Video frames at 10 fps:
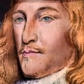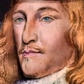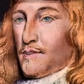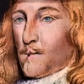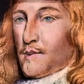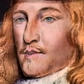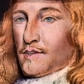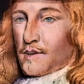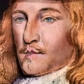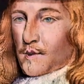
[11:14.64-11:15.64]
Sir, if
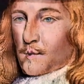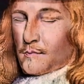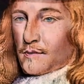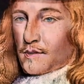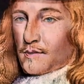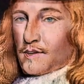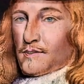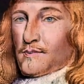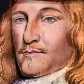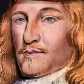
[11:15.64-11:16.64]
this bond be once
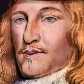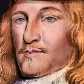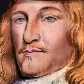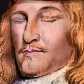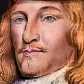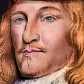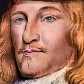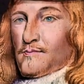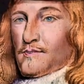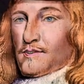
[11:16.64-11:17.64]
broken,
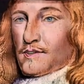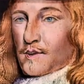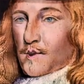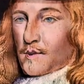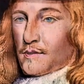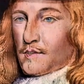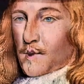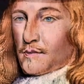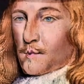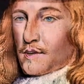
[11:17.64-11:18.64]
farewell
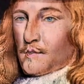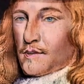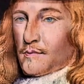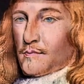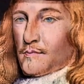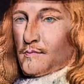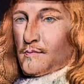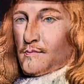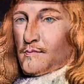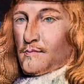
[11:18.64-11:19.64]
sovereignty.
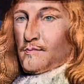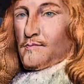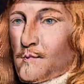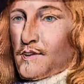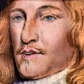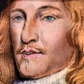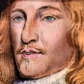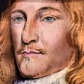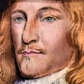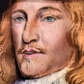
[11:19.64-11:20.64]
Whether
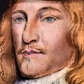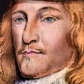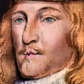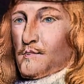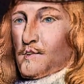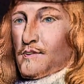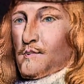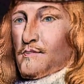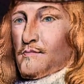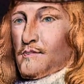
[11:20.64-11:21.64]
you have been a
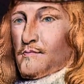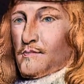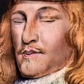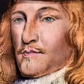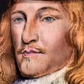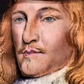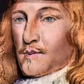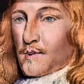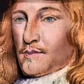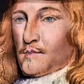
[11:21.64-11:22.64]
protector of England,
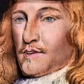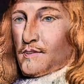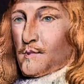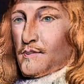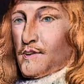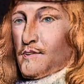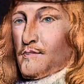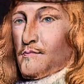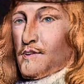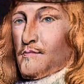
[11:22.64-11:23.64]
or the destroyer
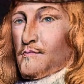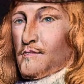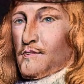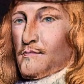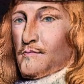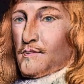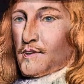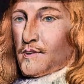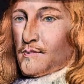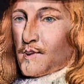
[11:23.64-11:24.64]
of England,
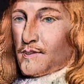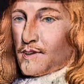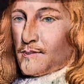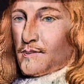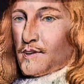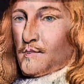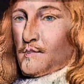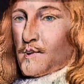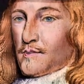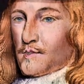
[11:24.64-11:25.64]
let all England
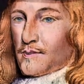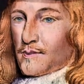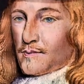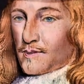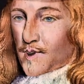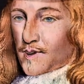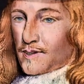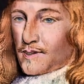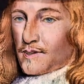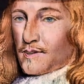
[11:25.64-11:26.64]
judge, or
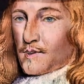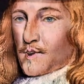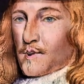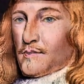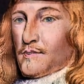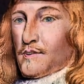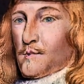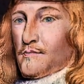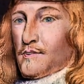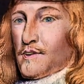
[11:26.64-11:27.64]
all the world that
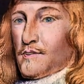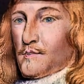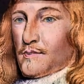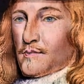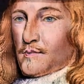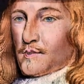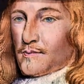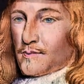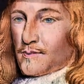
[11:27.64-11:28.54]
hath looked upon it.